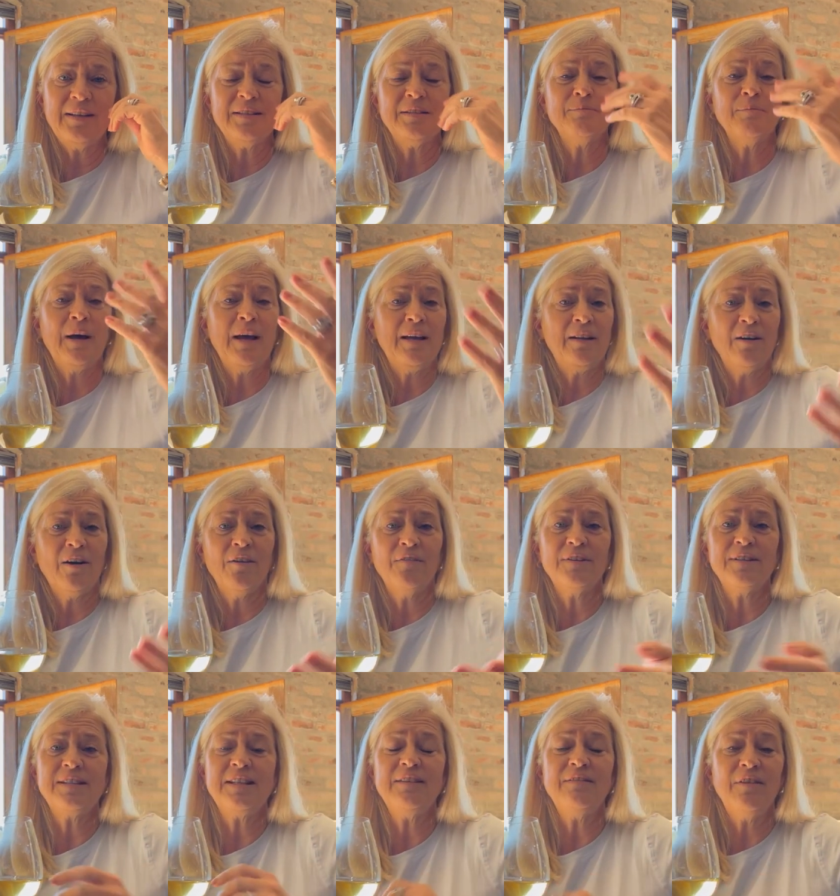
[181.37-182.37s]
is made
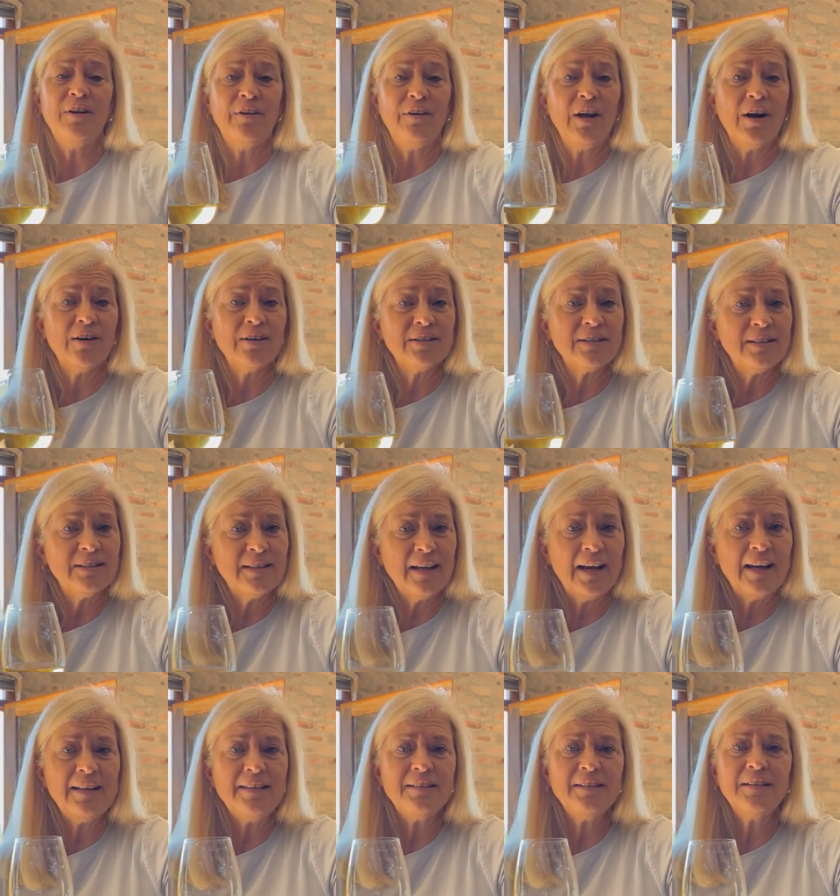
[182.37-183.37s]
obviously very
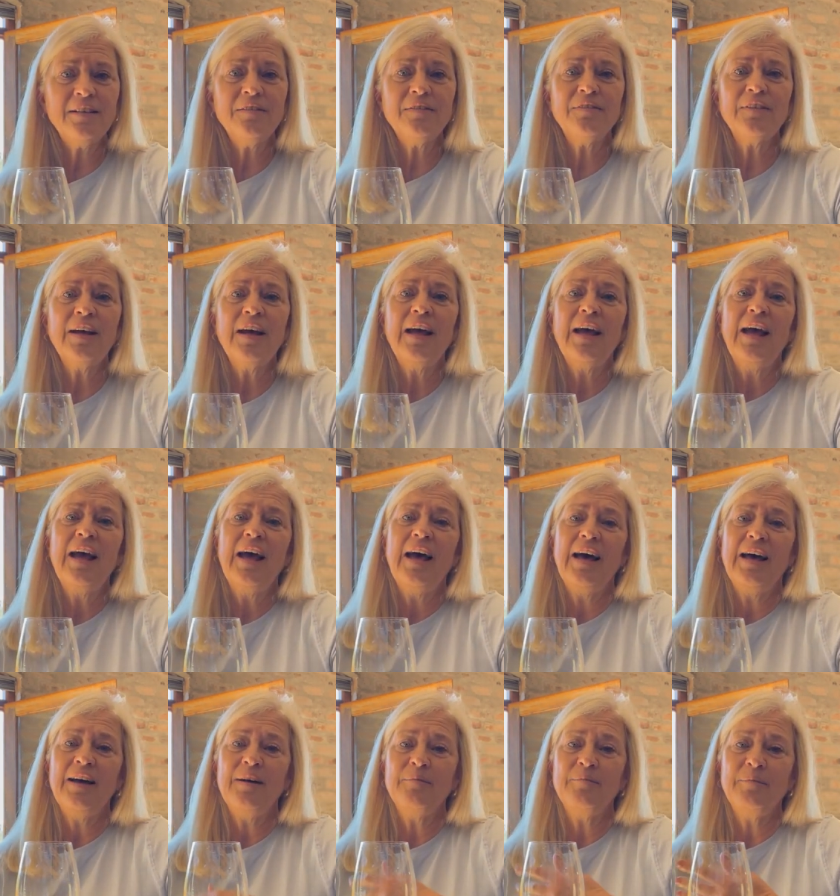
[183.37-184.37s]
oxidative.
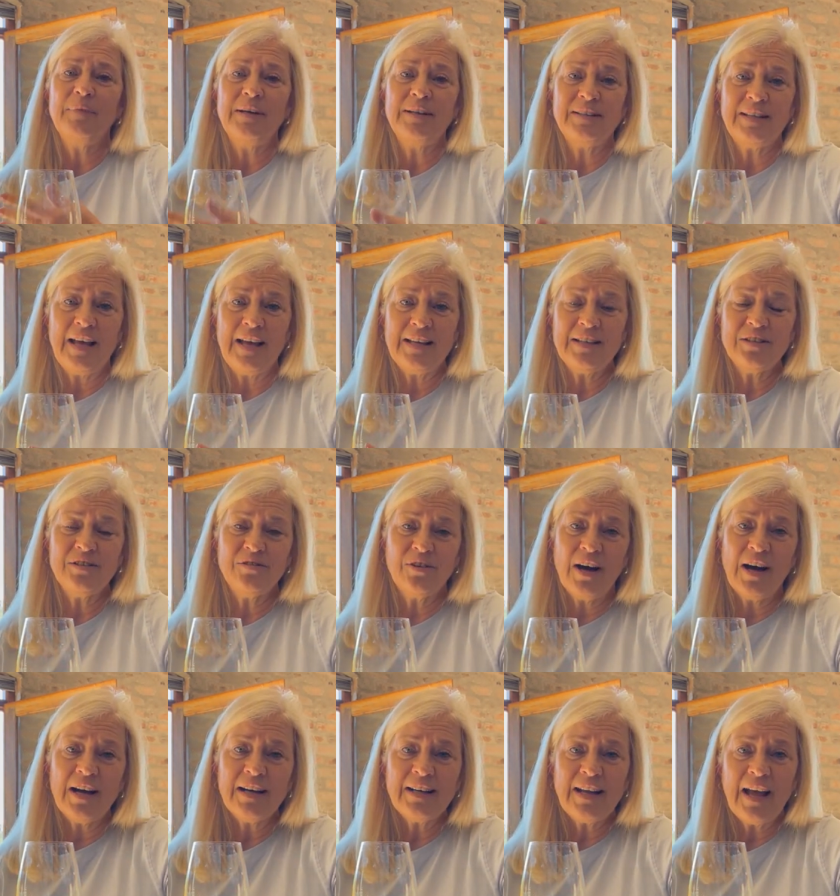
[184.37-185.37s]
It has
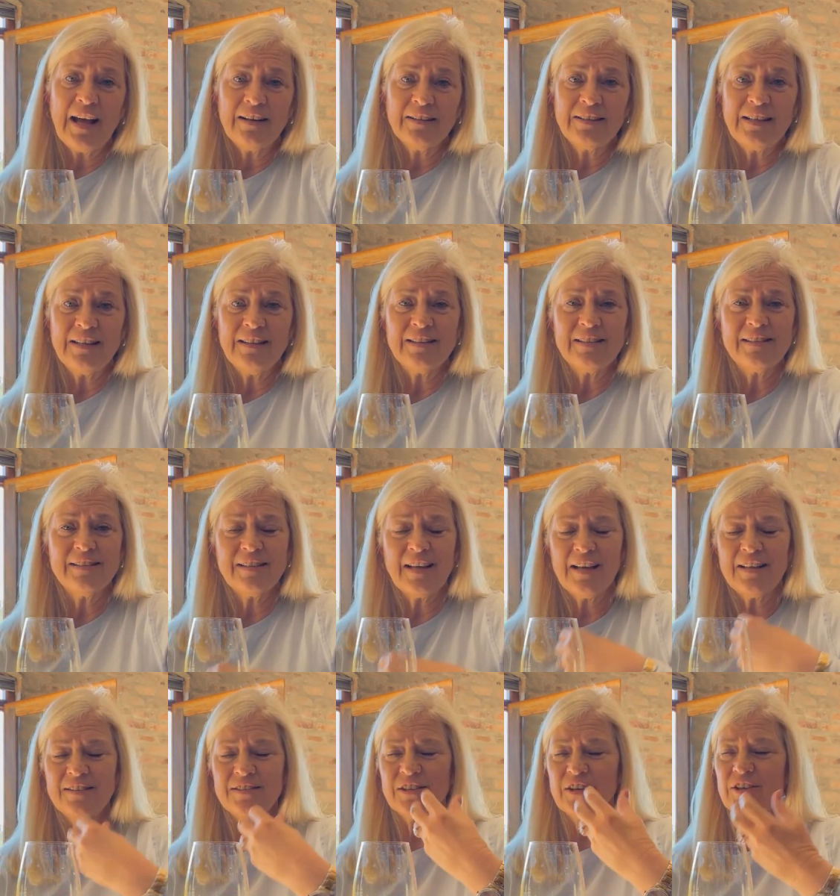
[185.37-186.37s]
dried out in the
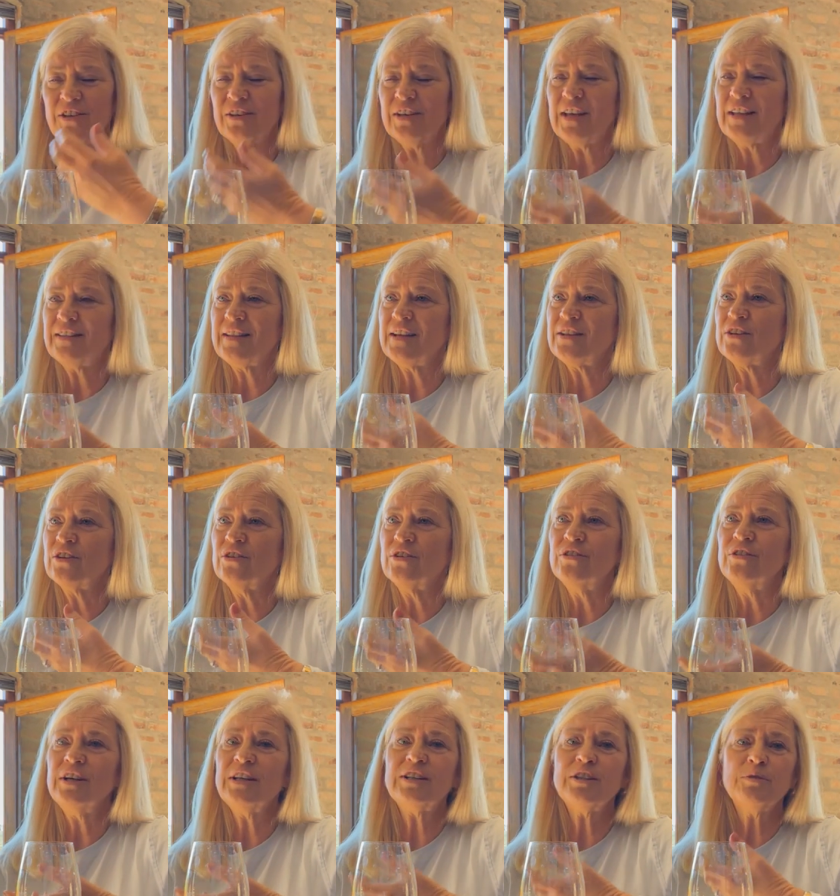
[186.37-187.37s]
sun, so you get that
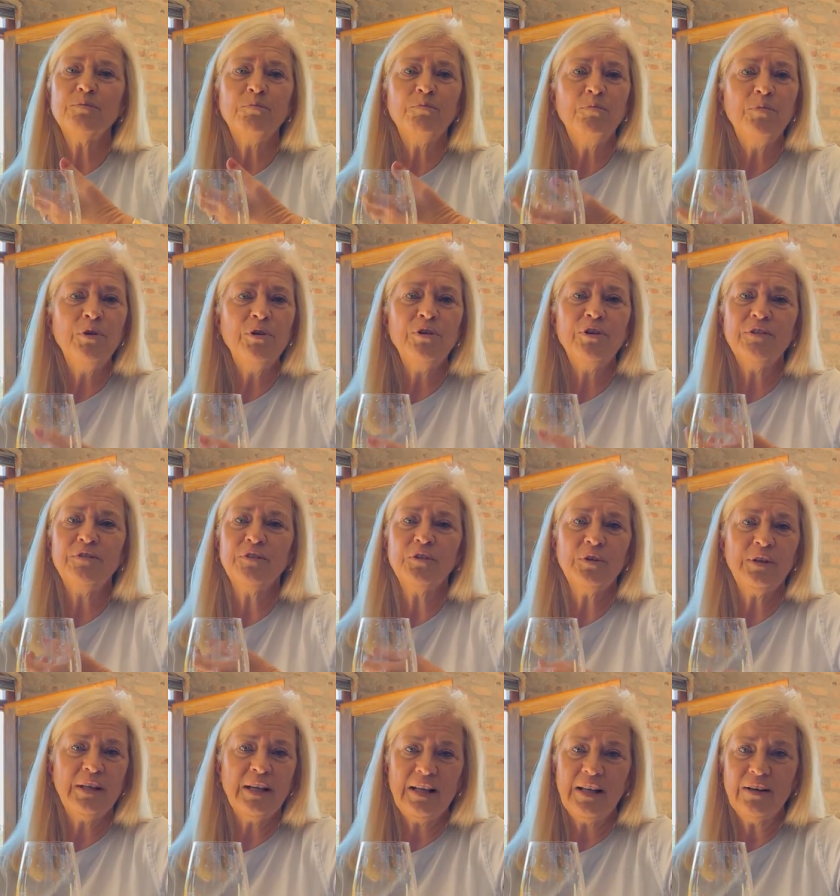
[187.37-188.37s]
rich, beautiful
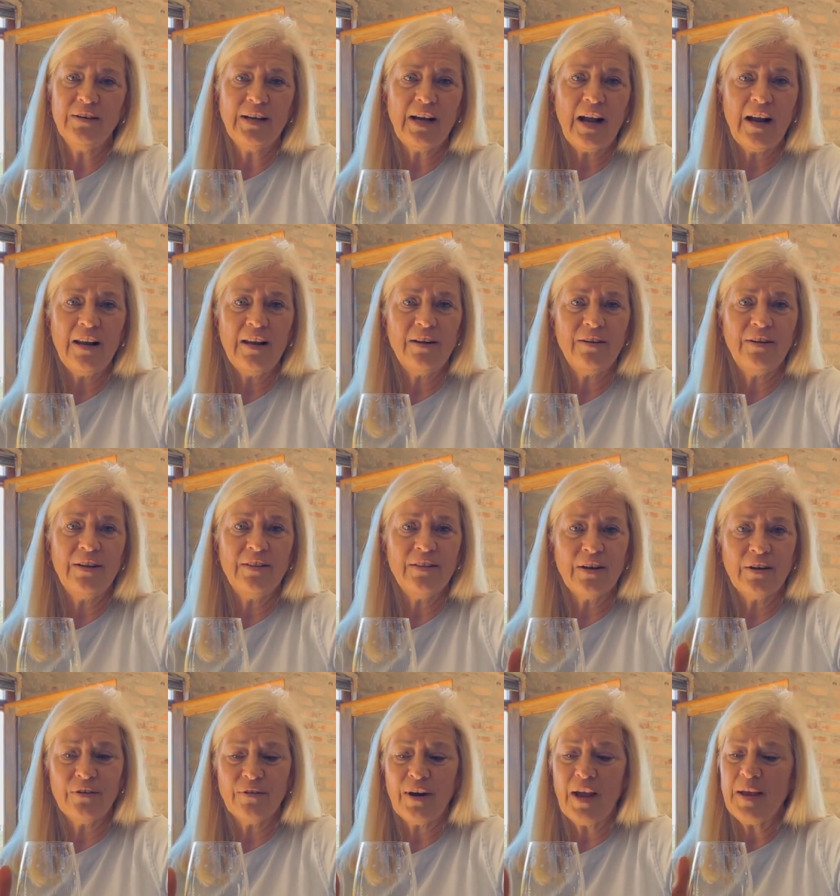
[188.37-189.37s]
yellow color in the
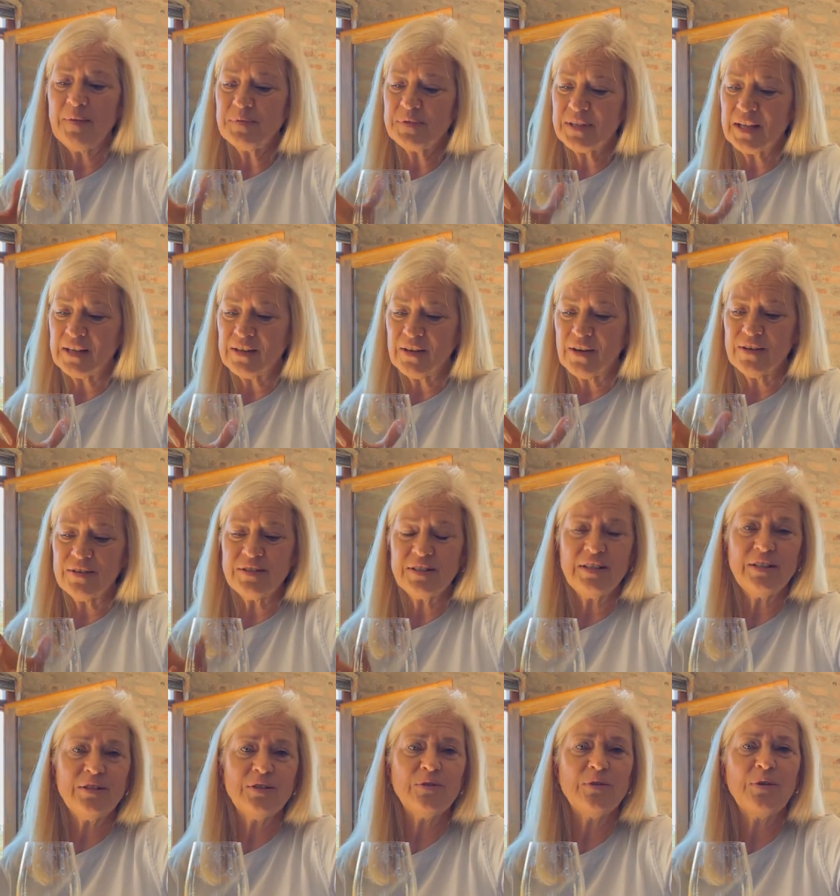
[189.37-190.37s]
grapes that goes
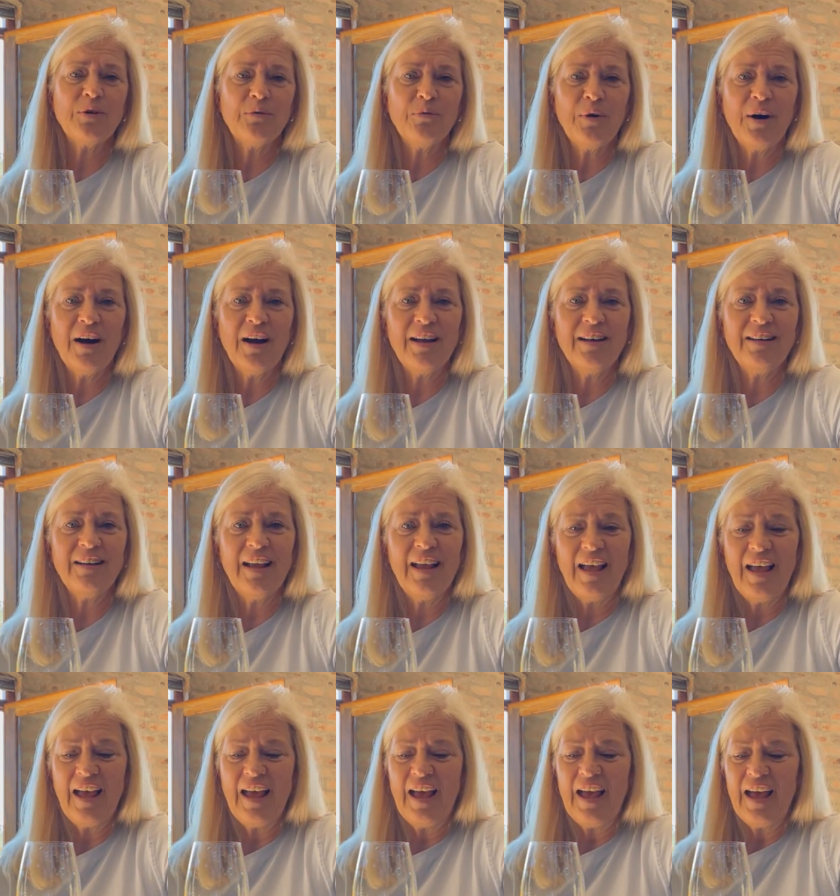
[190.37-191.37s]
into the wine
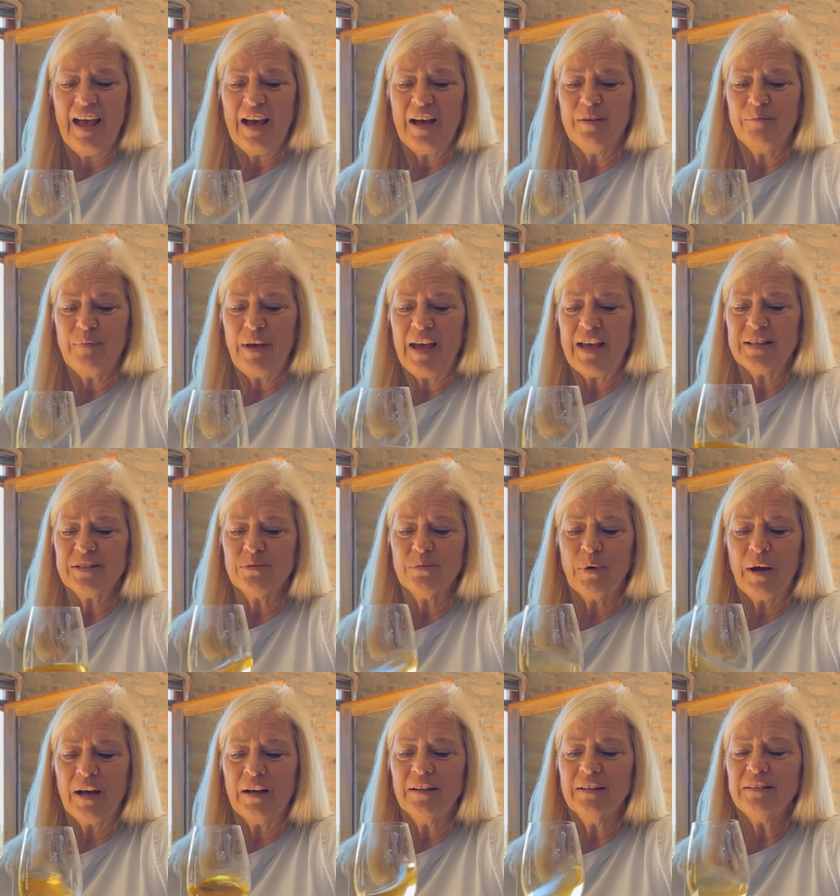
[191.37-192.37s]
as
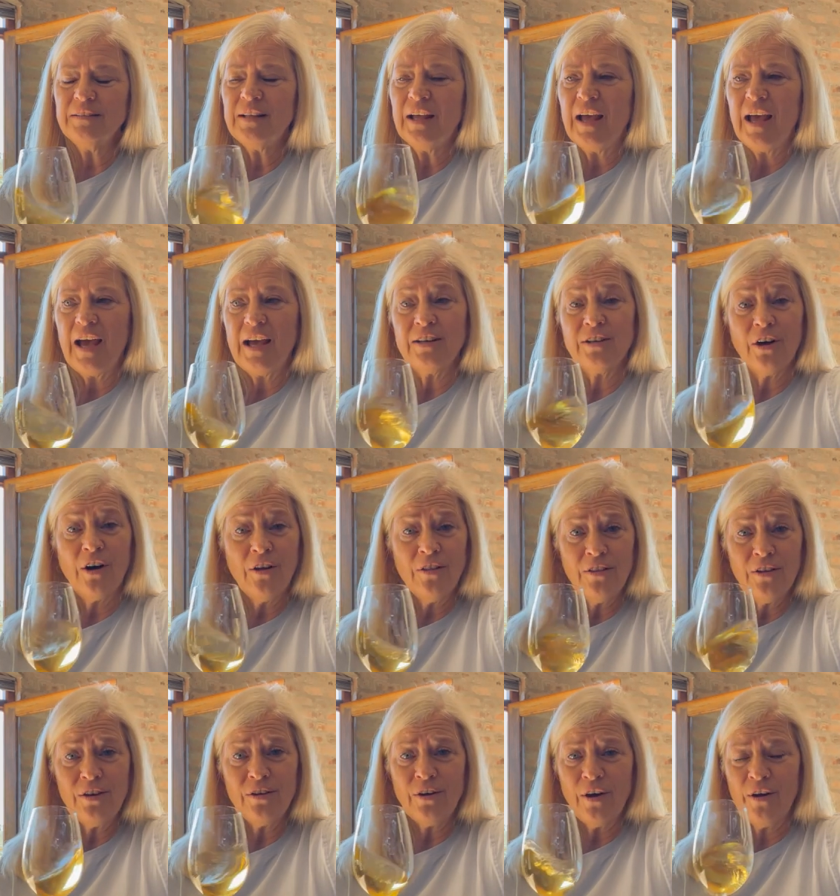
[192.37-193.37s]
well. And on
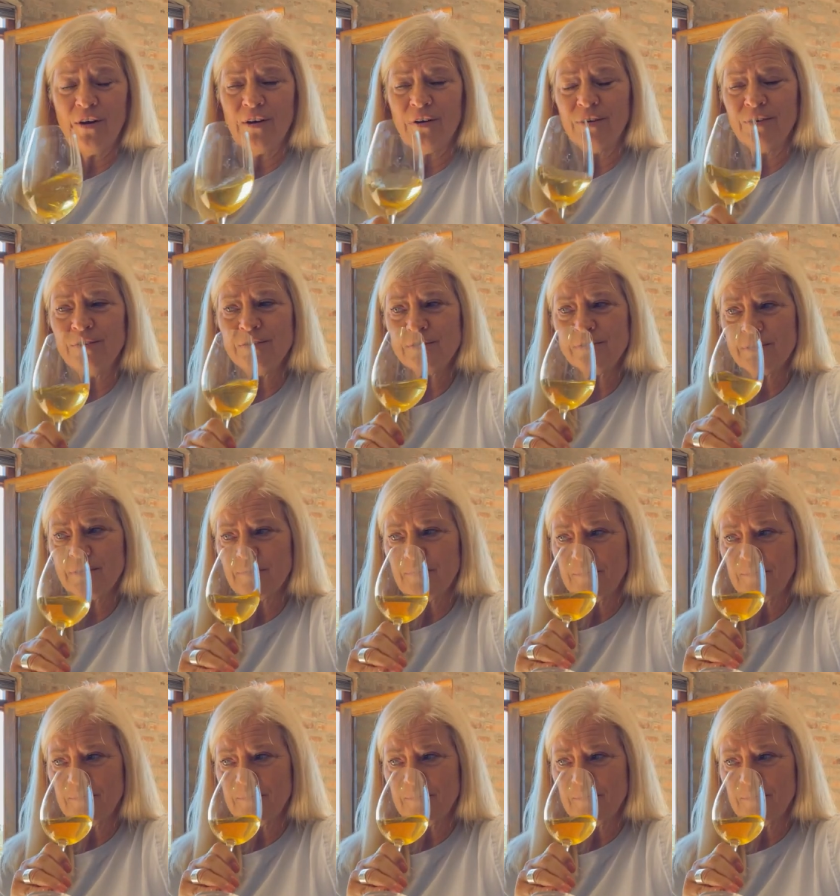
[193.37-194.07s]
the nose,